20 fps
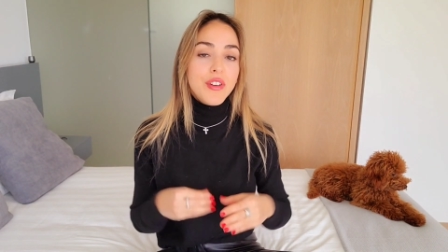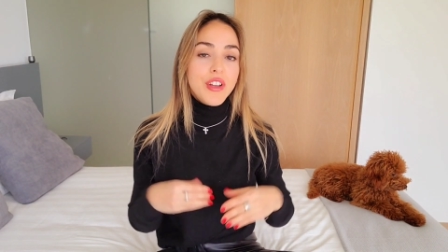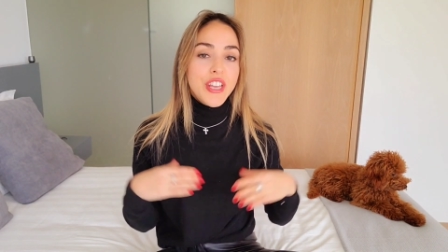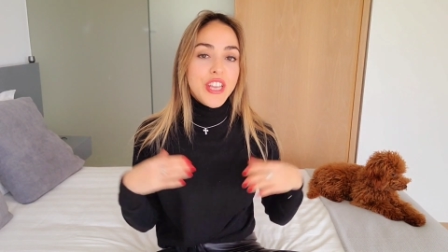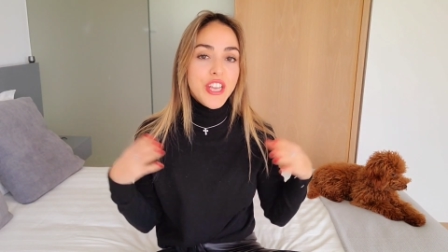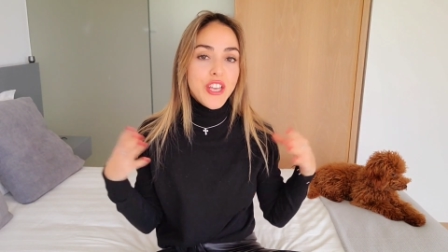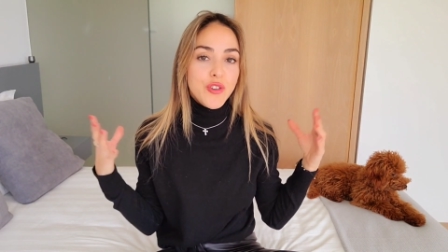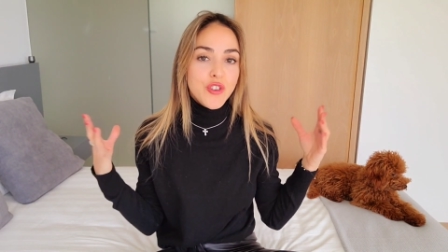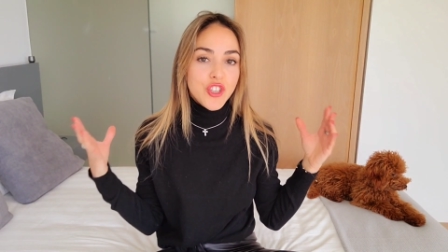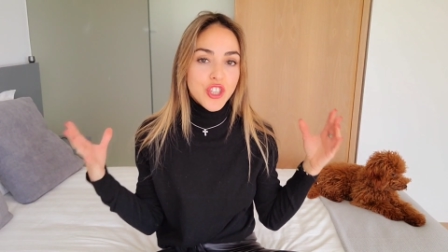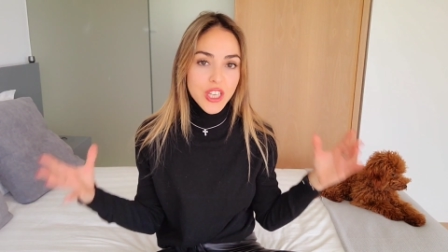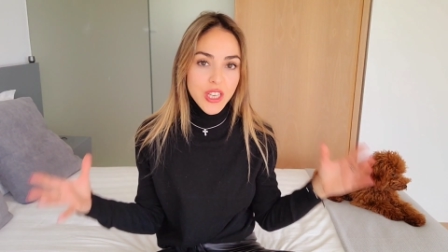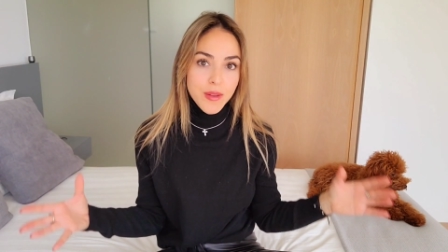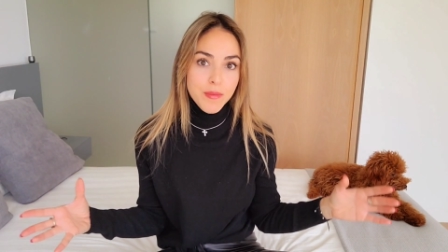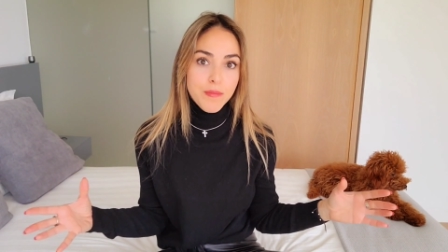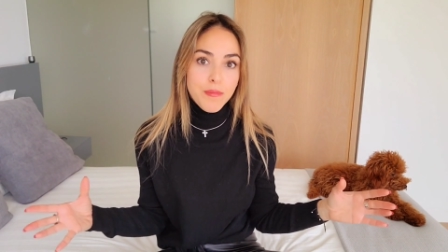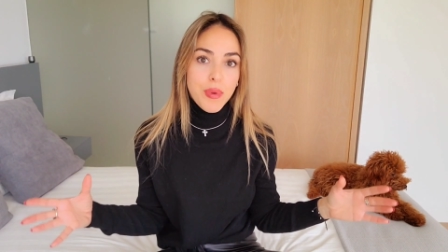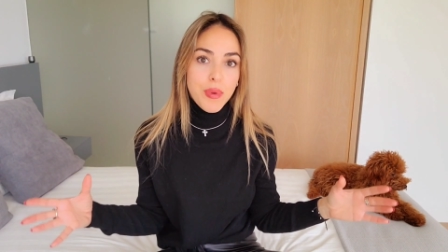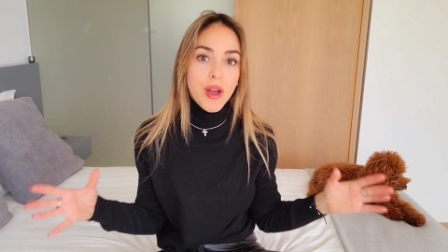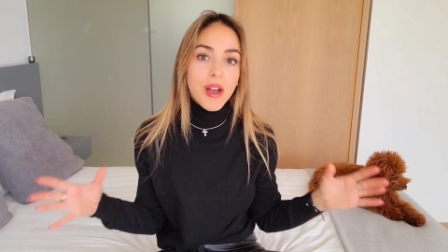huge
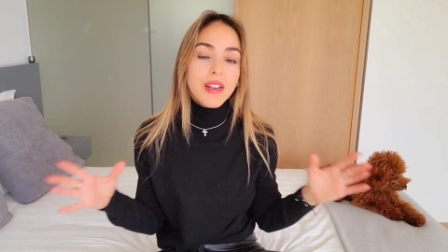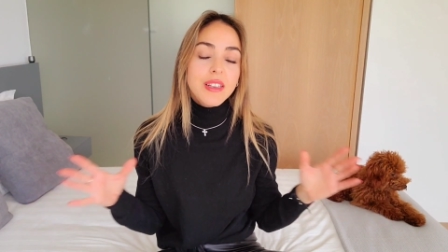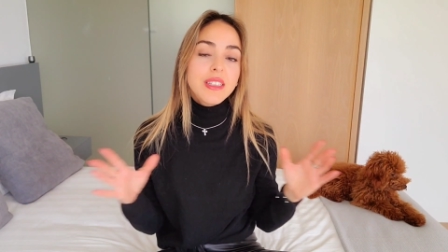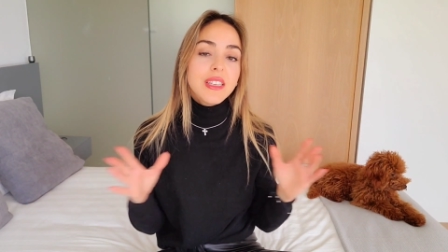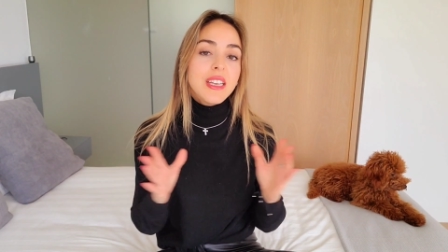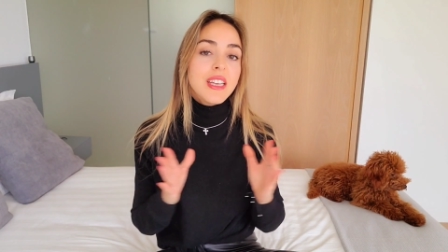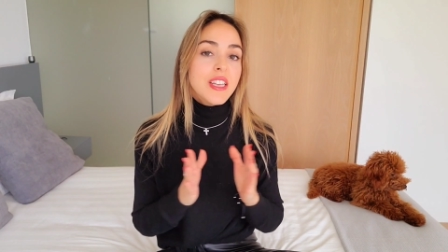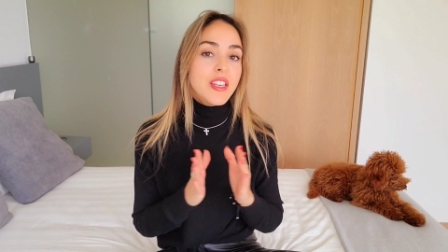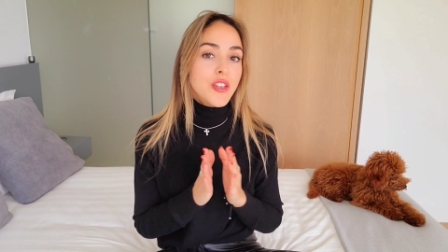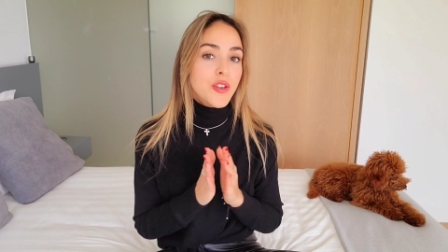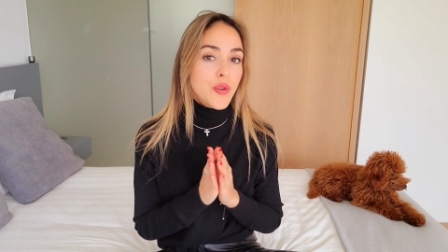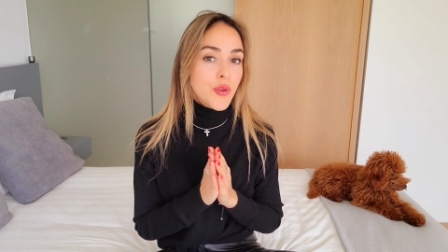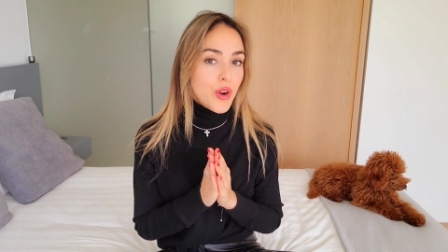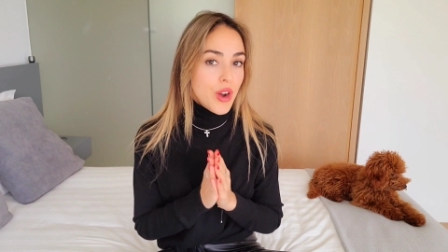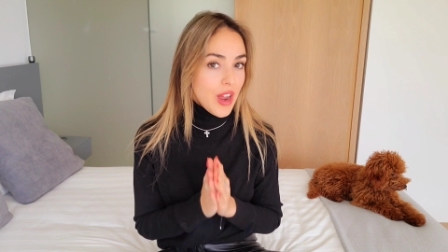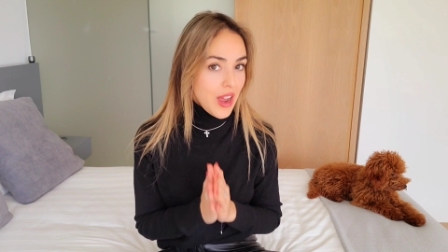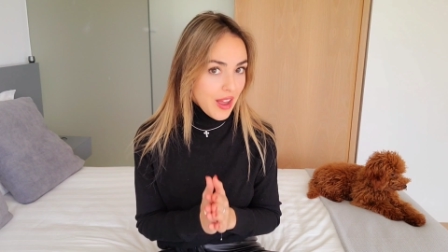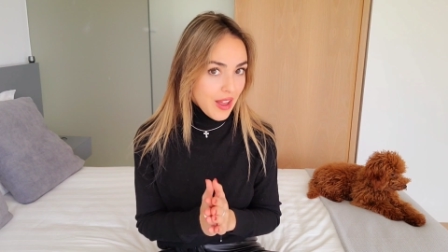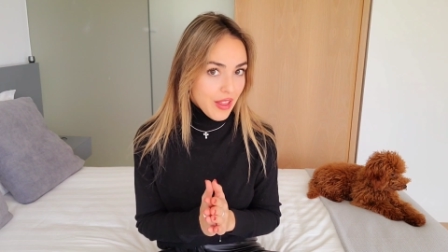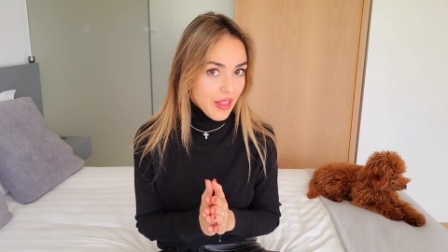impact in your
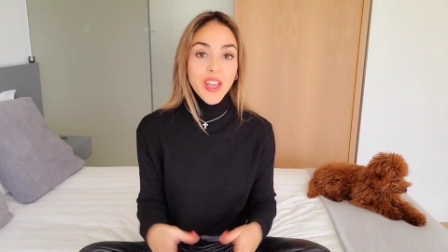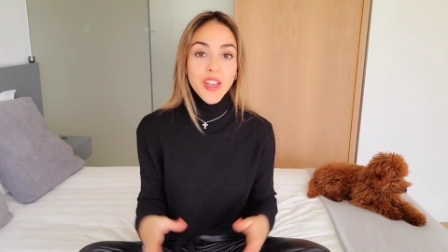health.